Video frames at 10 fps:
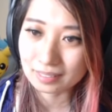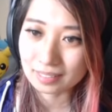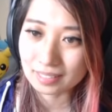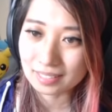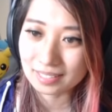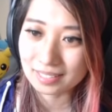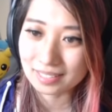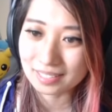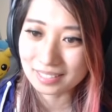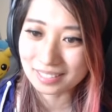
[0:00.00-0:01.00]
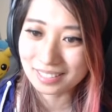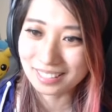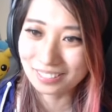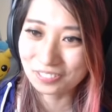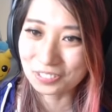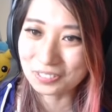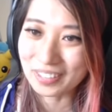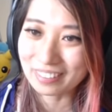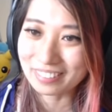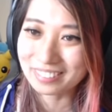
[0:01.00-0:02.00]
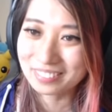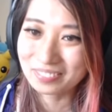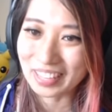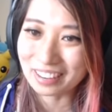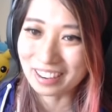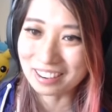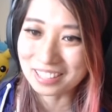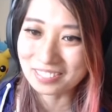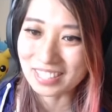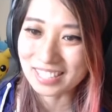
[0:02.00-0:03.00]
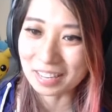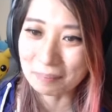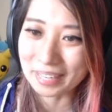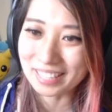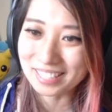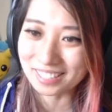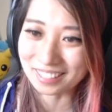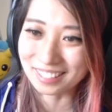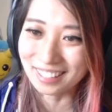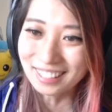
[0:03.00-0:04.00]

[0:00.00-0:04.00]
this full metal alchemist summoning circle.